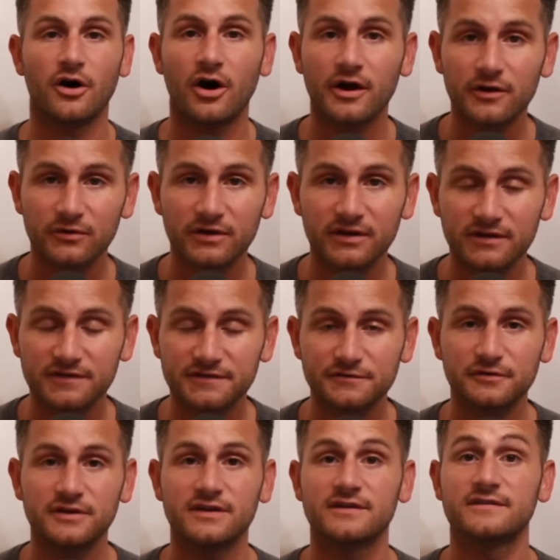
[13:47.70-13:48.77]
The auto
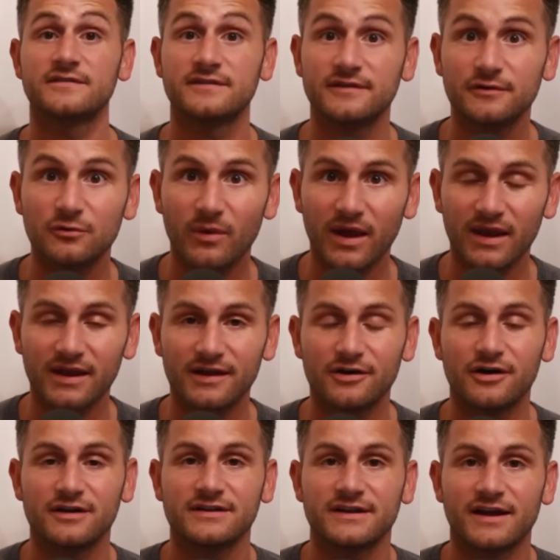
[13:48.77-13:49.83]
industry is still waiting
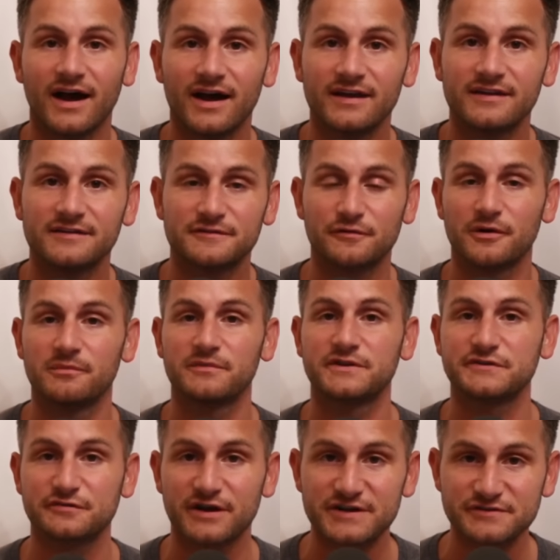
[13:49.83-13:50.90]
on guidance from the
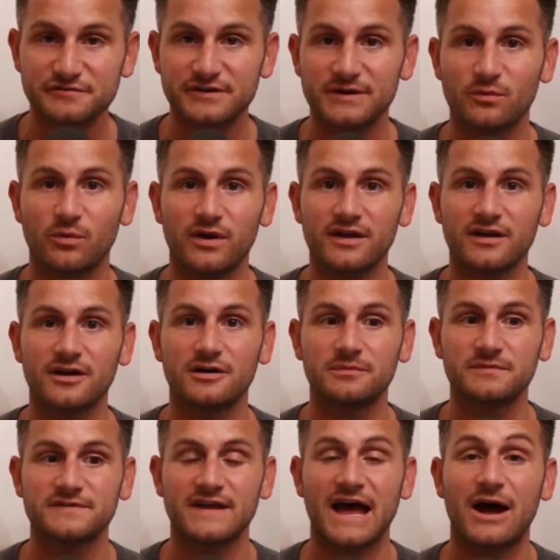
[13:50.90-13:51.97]
Treasury when it
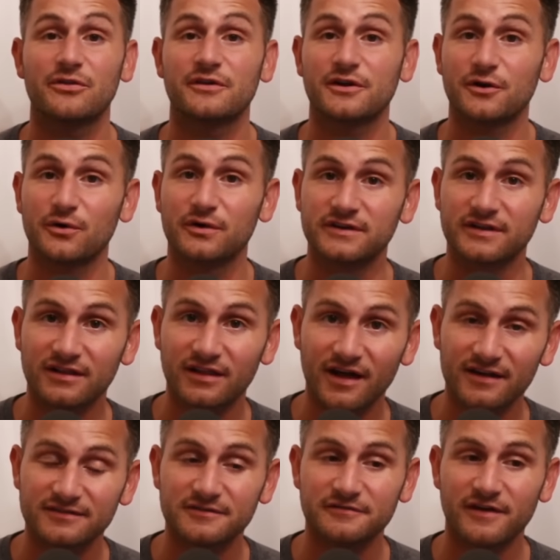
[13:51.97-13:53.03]
comes to how they're going to
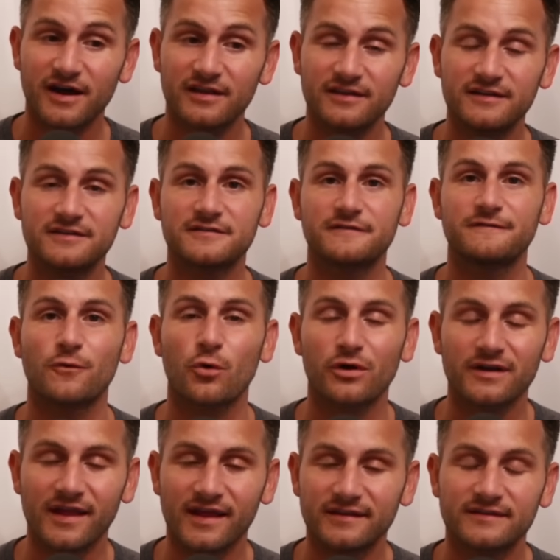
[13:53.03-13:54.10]
classify these
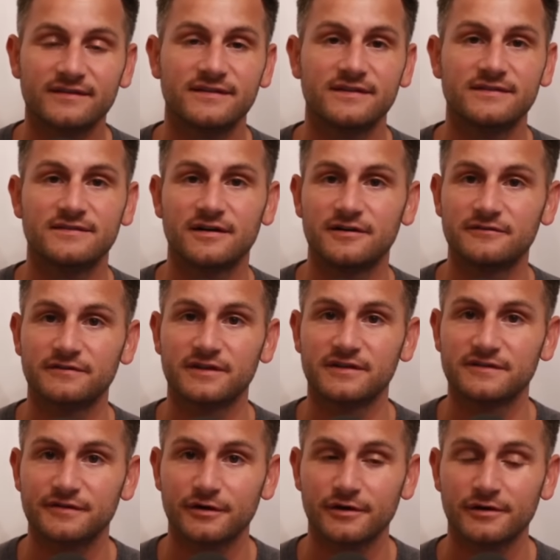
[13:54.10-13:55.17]
foreign entities of
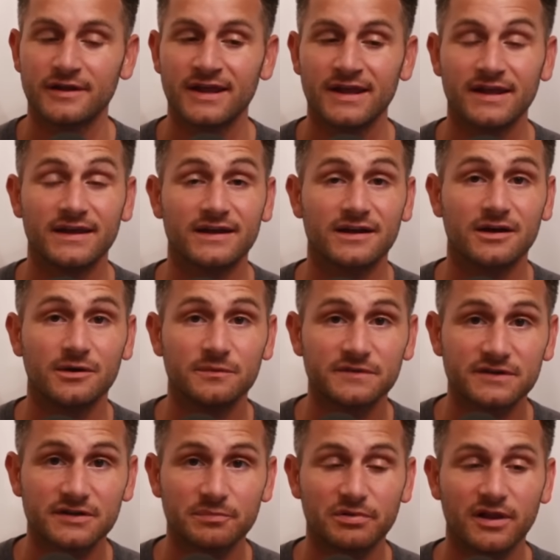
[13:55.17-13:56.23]
concern. It comes
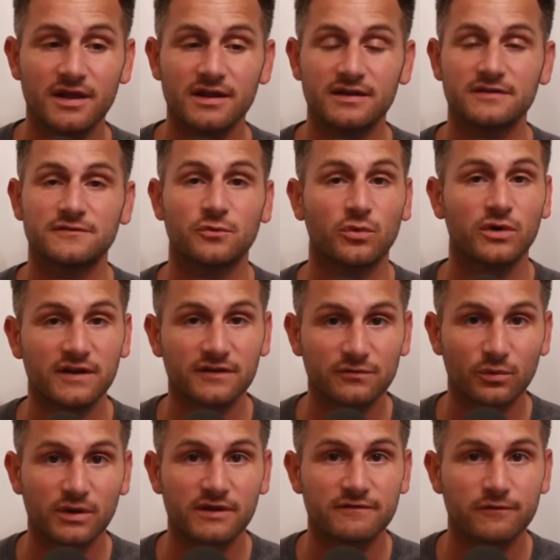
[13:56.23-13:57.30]
into play in
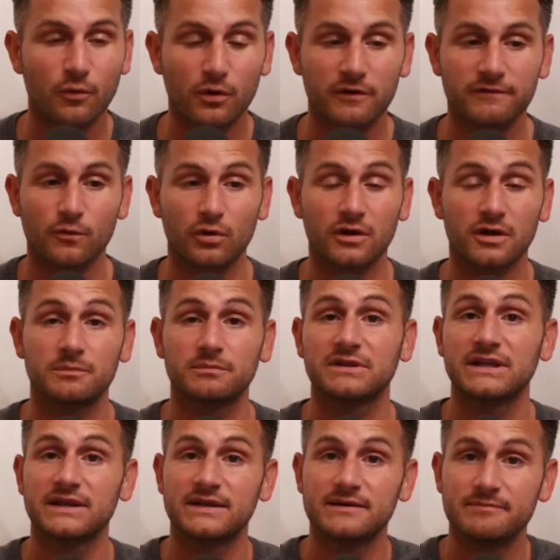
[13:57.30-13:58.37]
2024 for
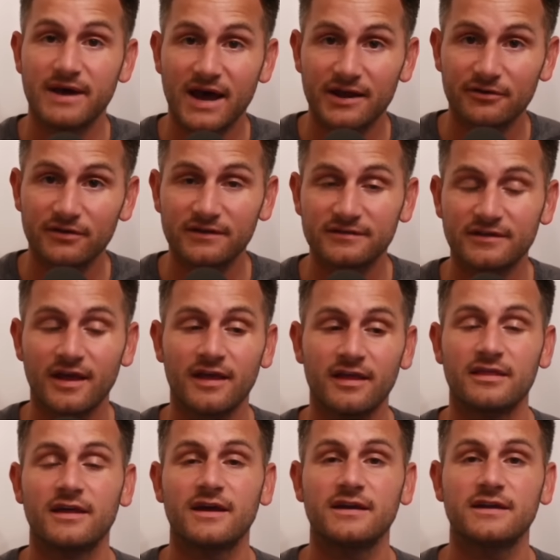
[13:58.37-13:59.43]
completed batteries,
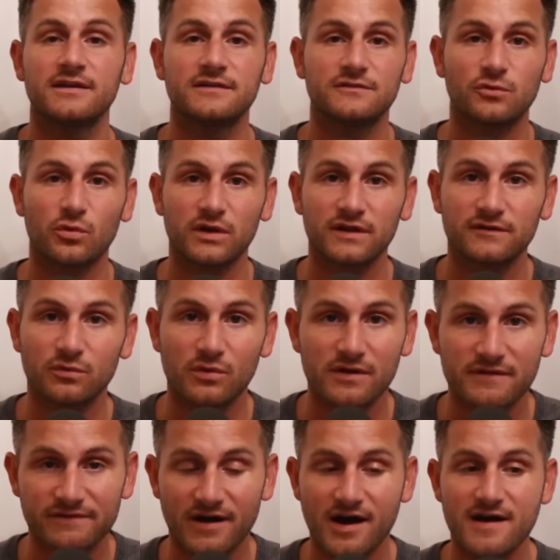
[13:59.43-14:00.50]
then in
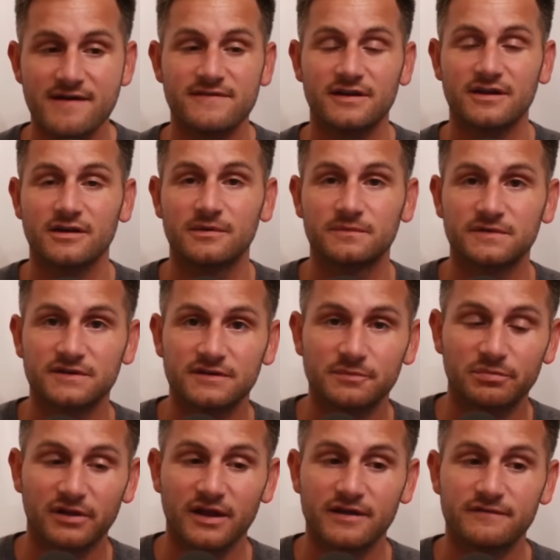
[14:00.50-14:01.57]
2025 it comes into
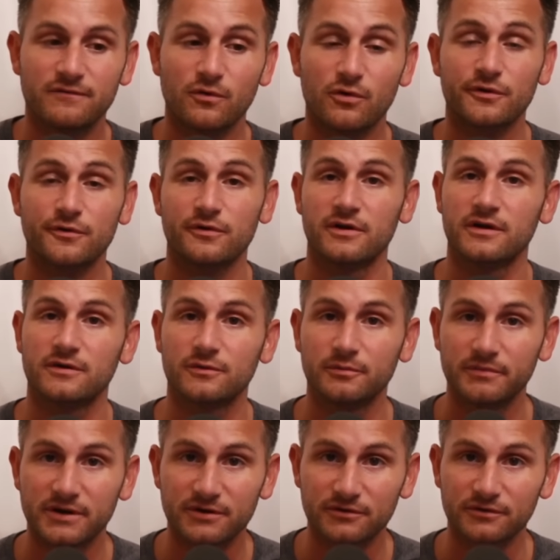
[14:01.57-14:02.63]
play for critical
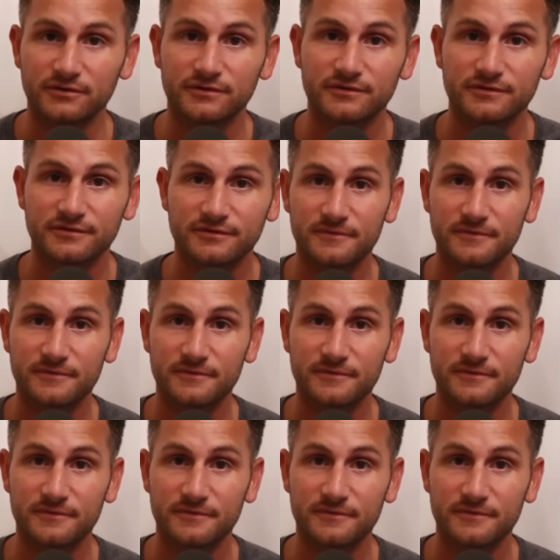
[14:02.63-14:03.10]
minerals.